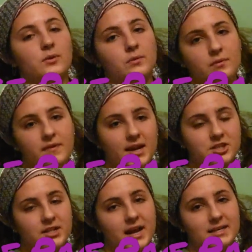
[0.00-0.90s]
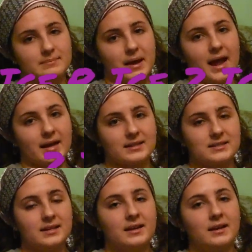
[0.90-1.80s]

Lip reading: old-fashioned ice packs